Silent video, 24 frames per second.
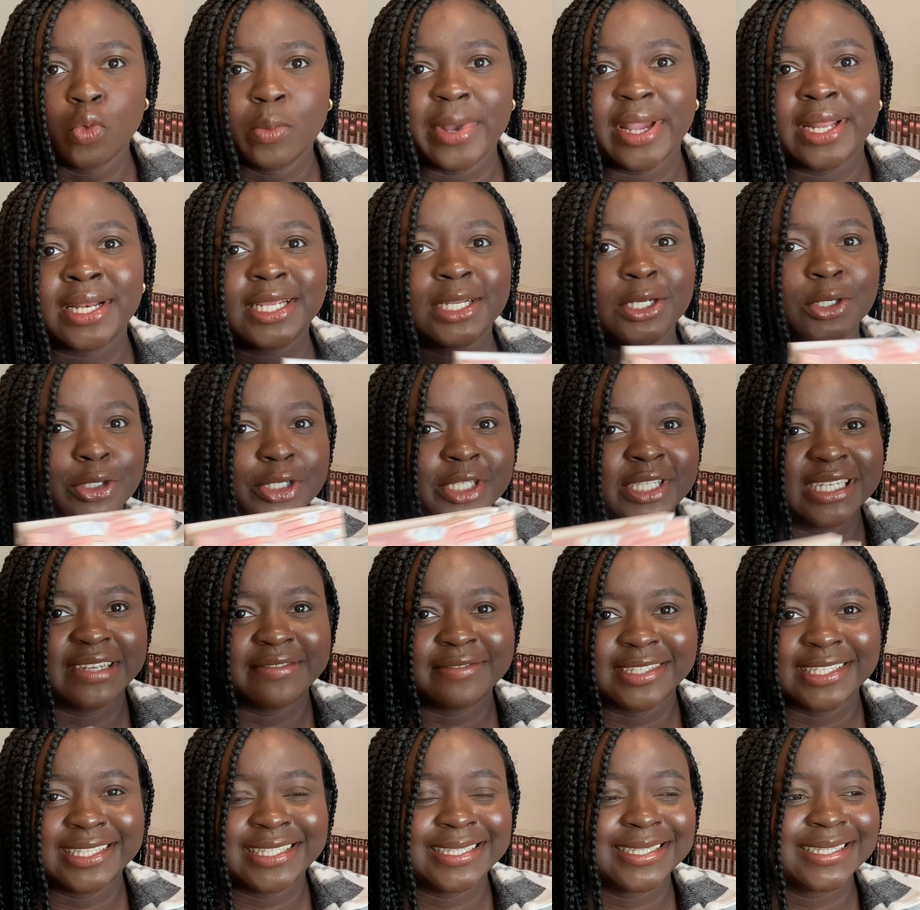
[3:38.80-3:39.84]
woman in her
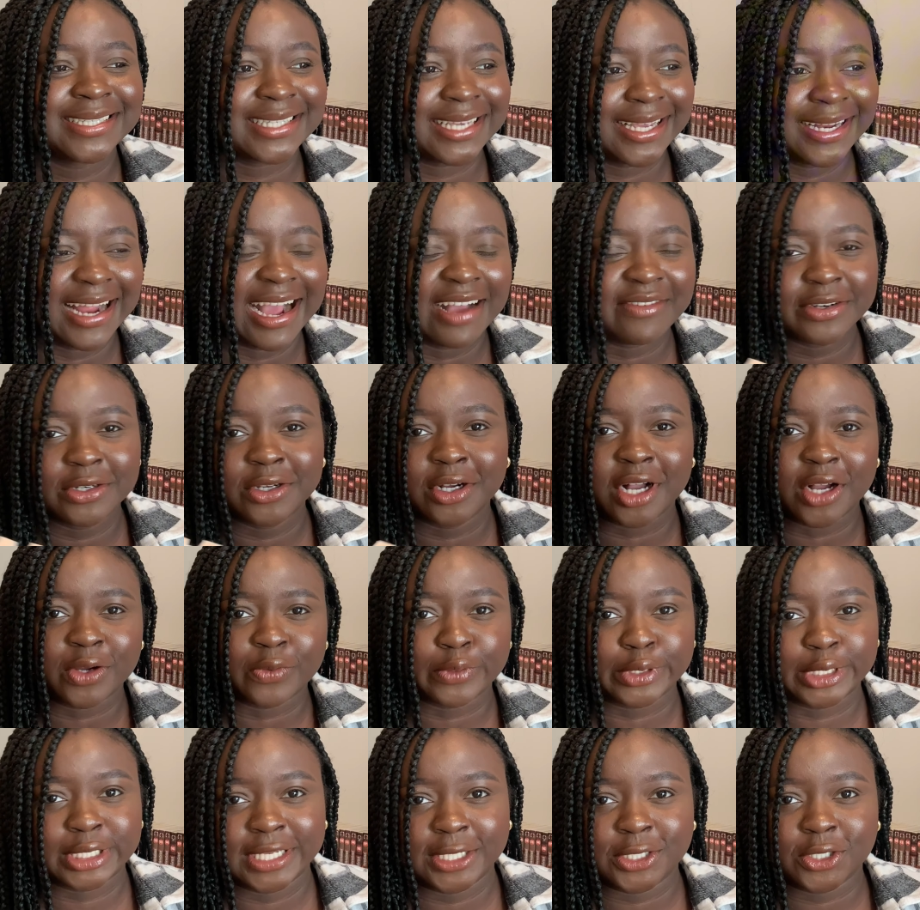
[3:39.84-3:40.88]
70s and having a
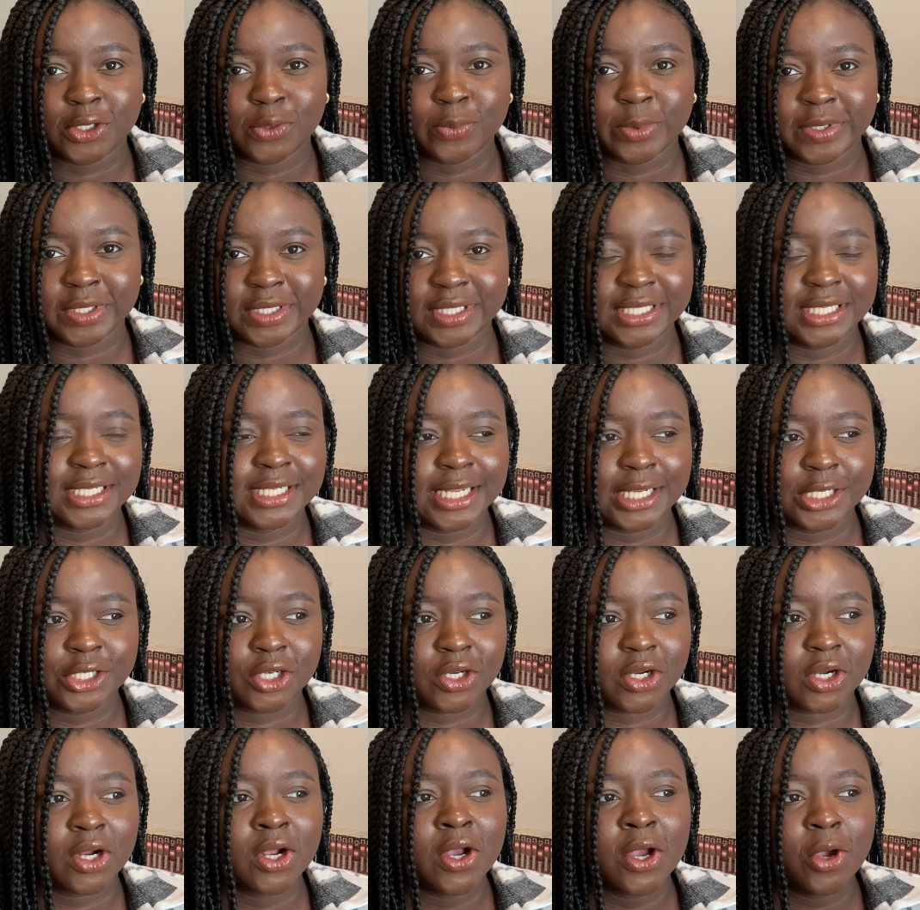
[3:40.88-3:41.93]
conversation with a
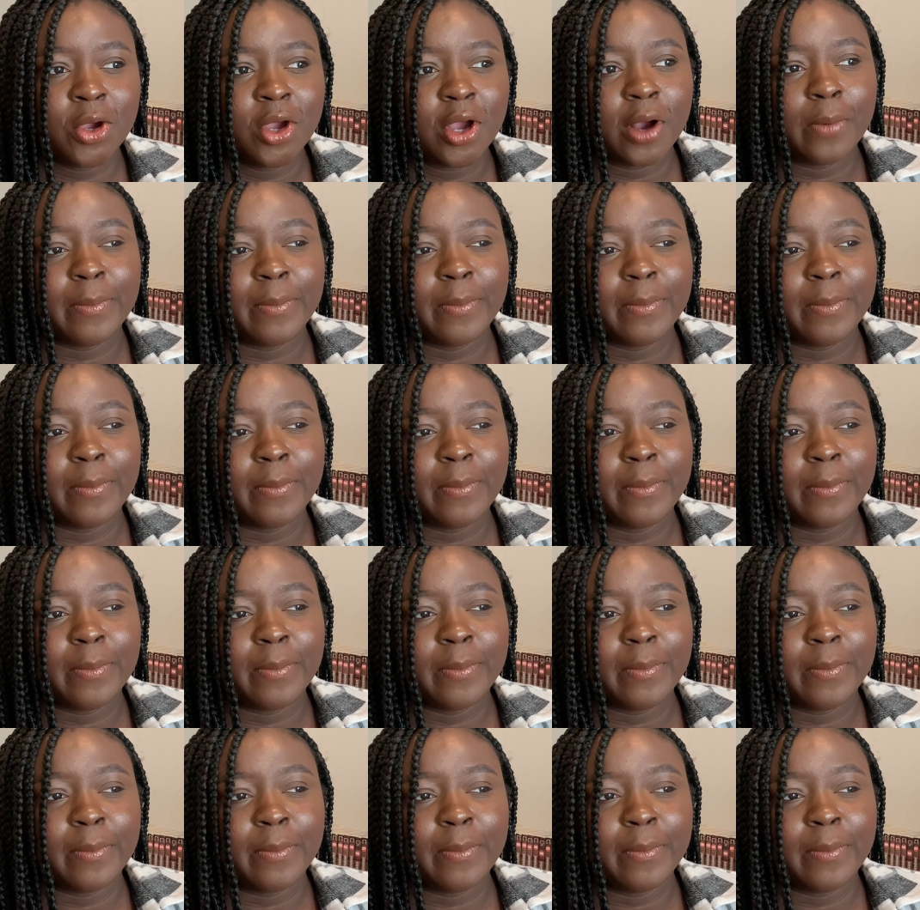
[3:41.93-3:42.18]
teenager